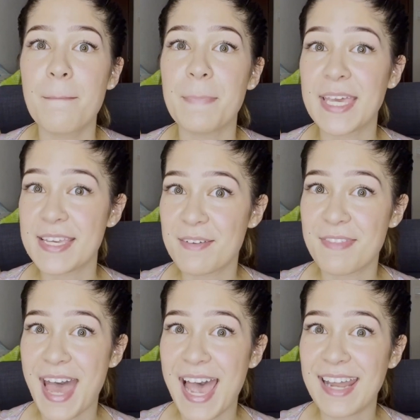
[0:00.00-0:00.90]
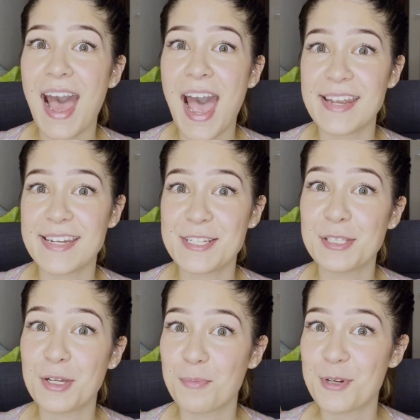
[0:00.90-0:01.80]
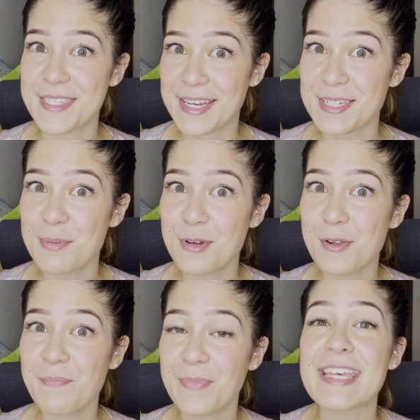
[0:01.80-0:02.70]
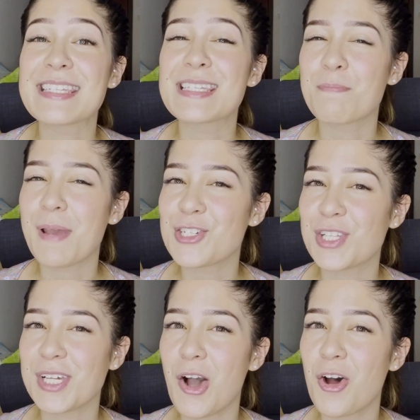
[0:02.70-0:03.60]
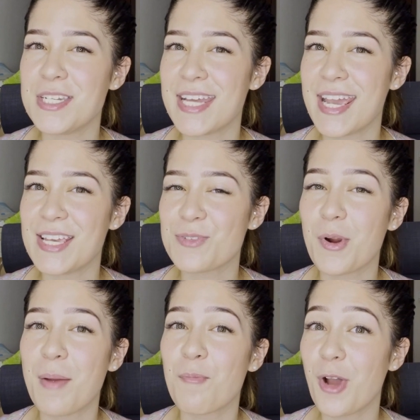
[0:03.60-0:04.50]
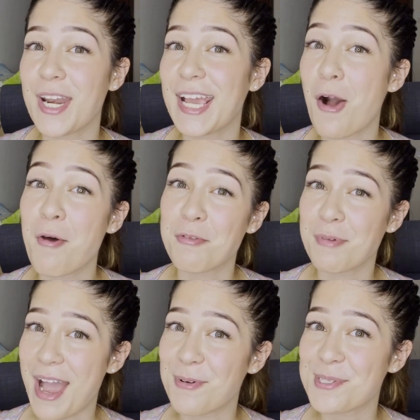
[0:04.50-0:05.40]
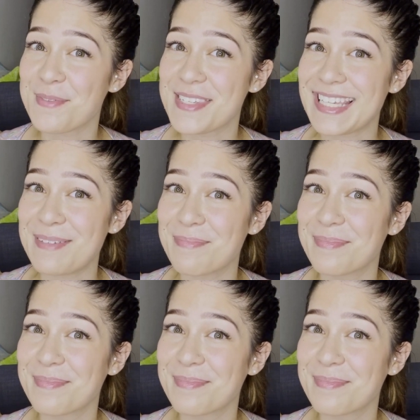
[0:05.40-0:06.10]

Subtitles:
Because of that, I need to look presentable, especially on days where I'm running on 3 hours of sleep.